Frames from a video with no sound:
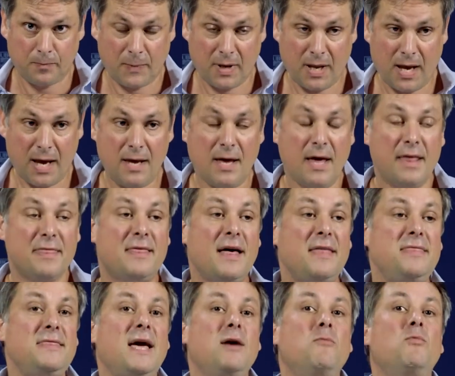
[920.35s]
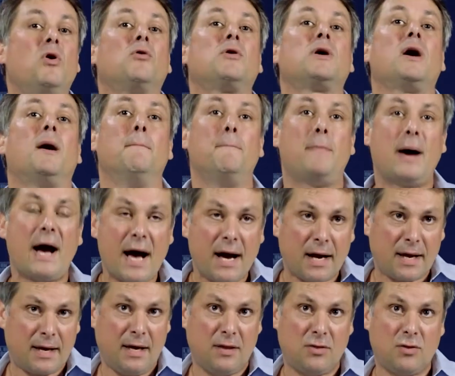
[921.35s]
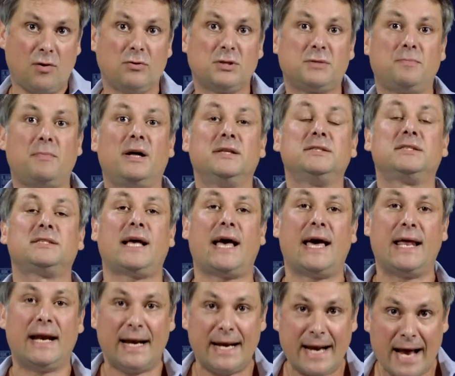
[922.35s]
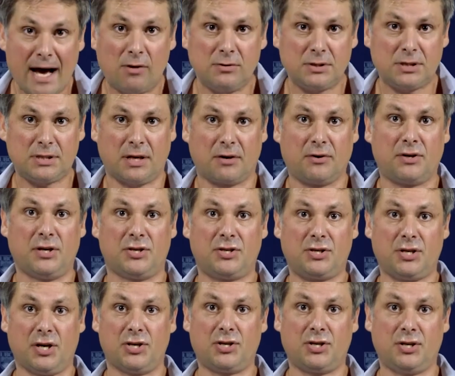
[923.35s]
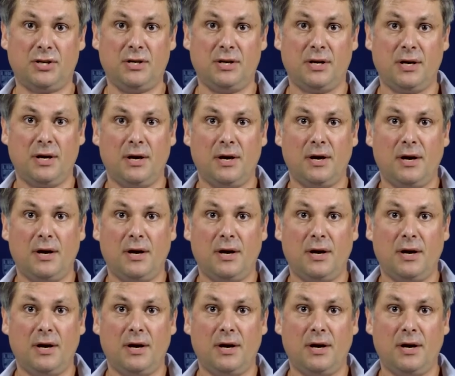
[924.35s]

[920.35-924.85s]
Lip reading: Okay? Then they will come back in those months and announce their decision,